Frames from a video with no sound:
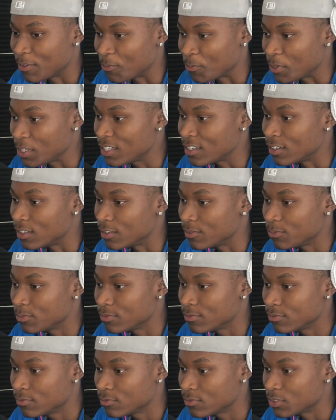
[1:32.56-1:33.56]
We up
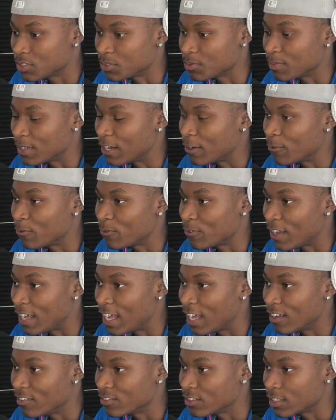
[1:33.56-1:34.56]
to about
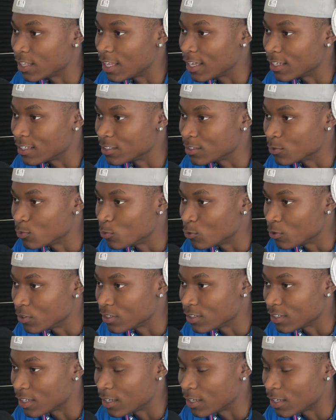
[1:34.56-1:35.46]
5 o'clock in the morning.